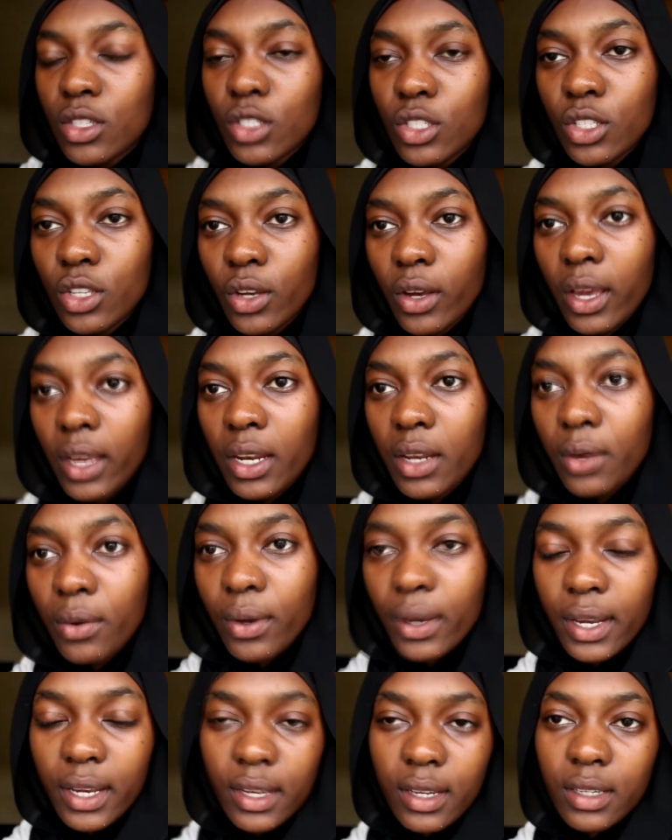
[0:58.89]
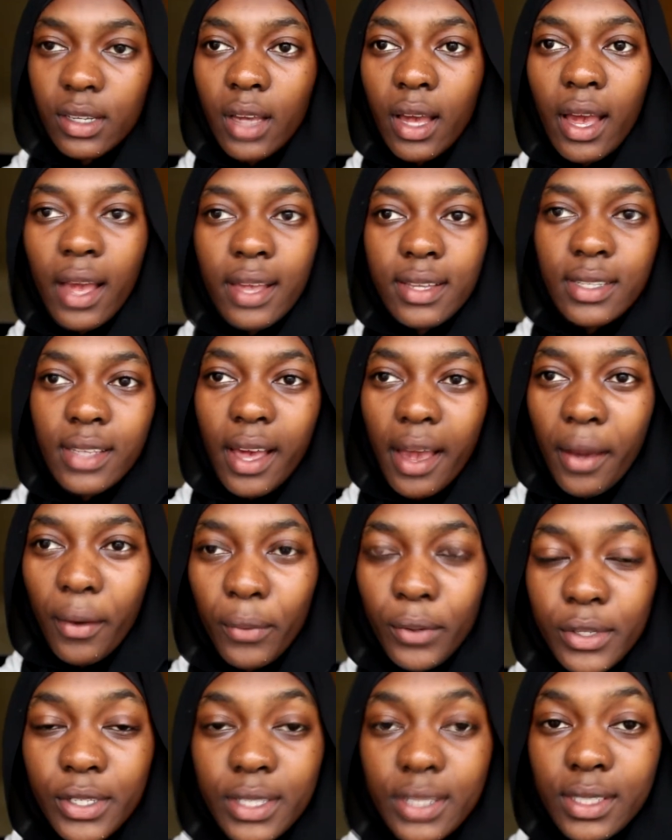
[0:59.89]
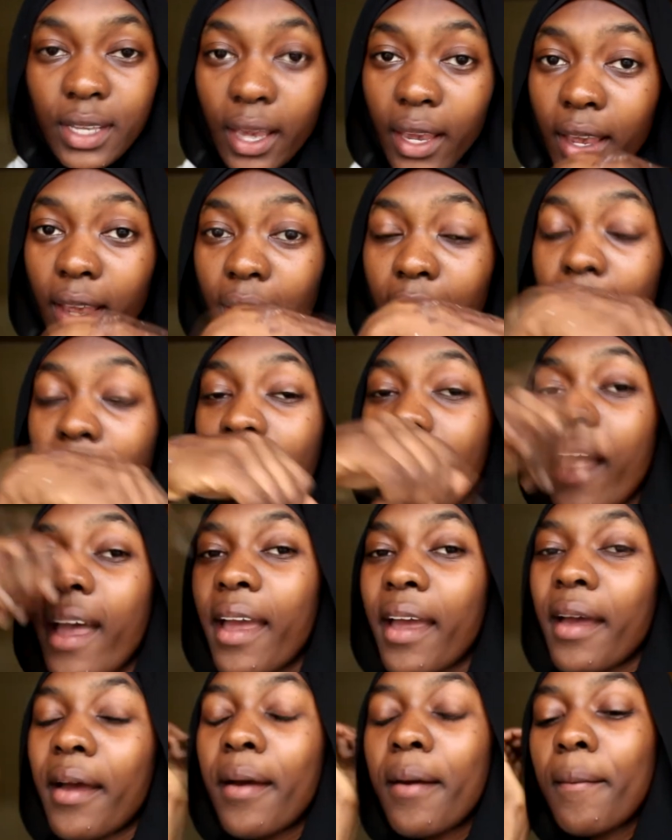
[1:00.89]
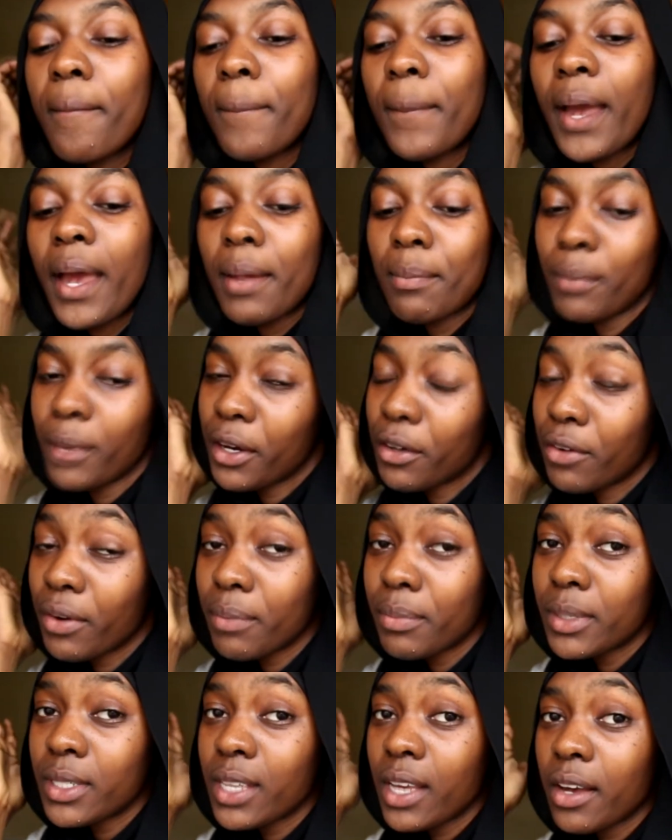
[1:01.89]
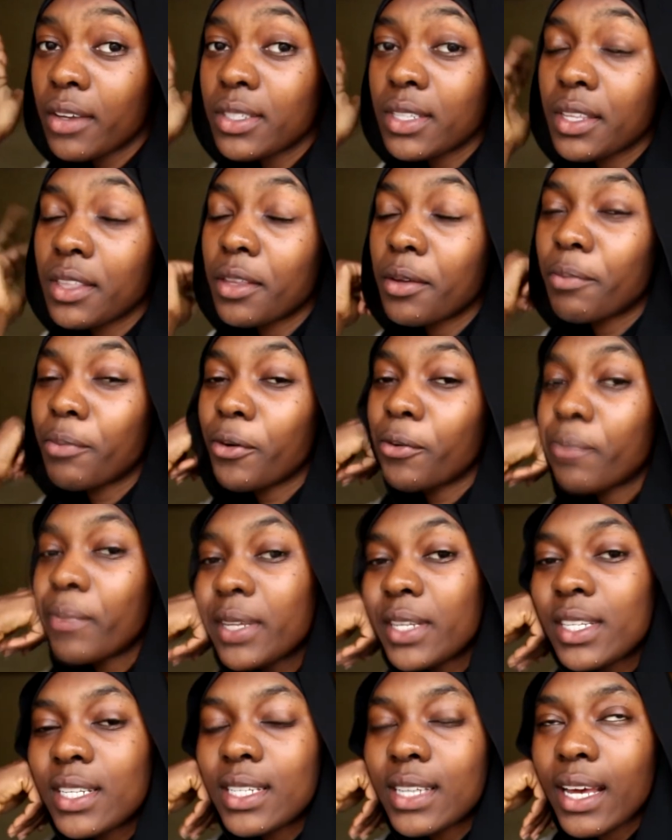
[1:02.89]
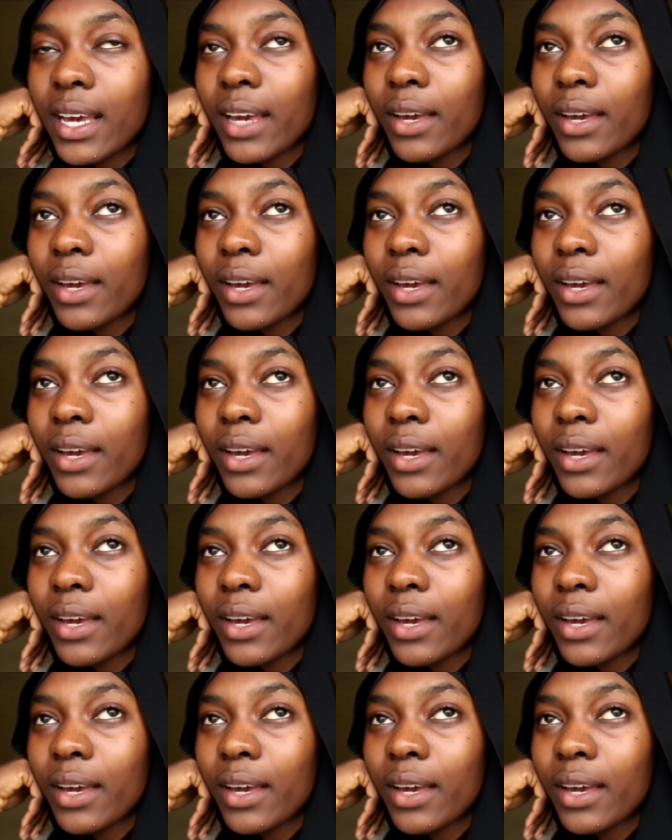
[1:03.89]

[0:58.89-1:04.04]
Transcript: So anyway, as I was saying, I am at my grandma's house at the moment.